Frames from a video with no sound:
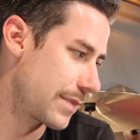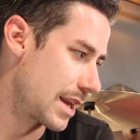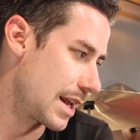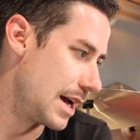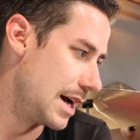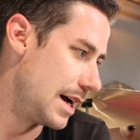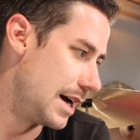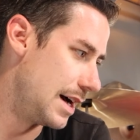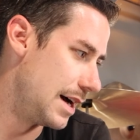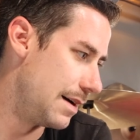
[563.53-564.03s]

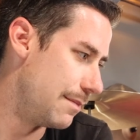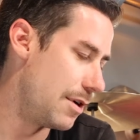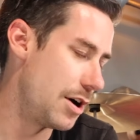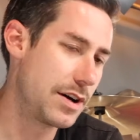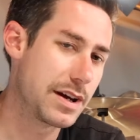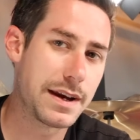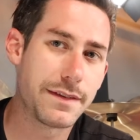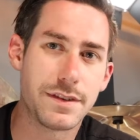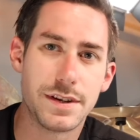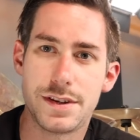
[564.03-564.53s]
All
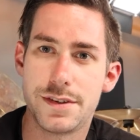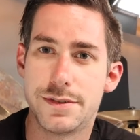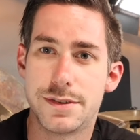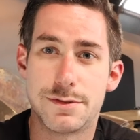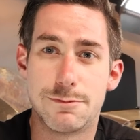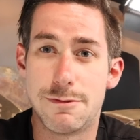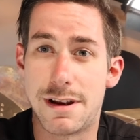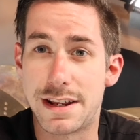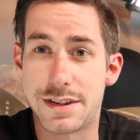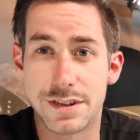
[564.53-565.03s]
you have to do is
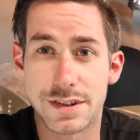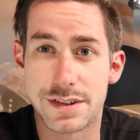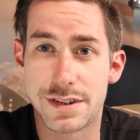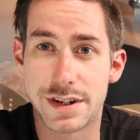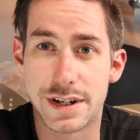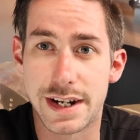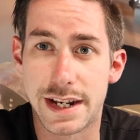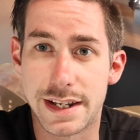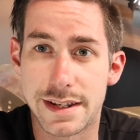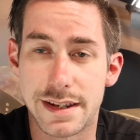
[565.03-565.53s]

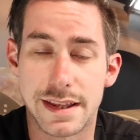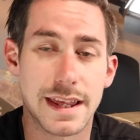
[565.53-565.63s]
register it.